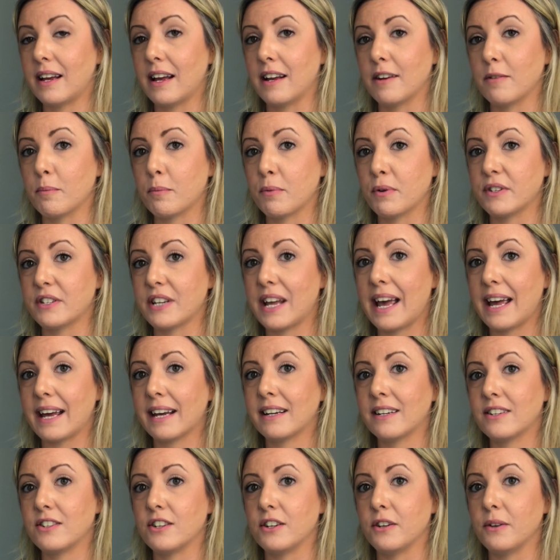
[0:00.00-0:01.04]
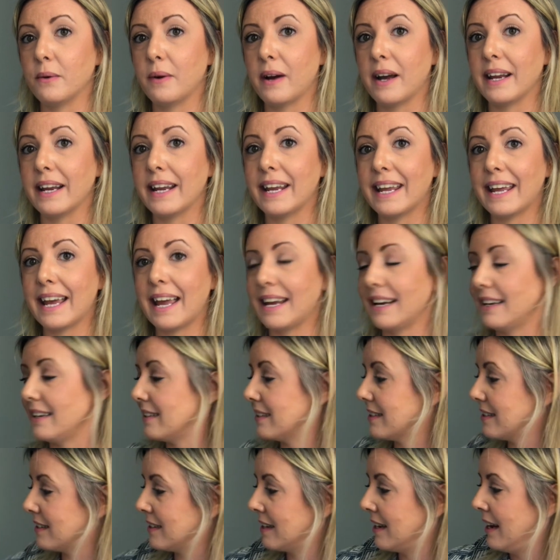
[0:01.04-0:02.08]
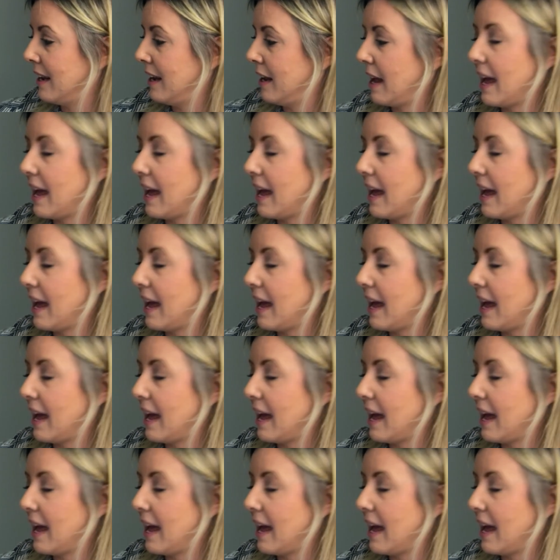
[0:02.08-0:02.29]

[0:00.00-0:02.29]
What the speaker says: and protect you against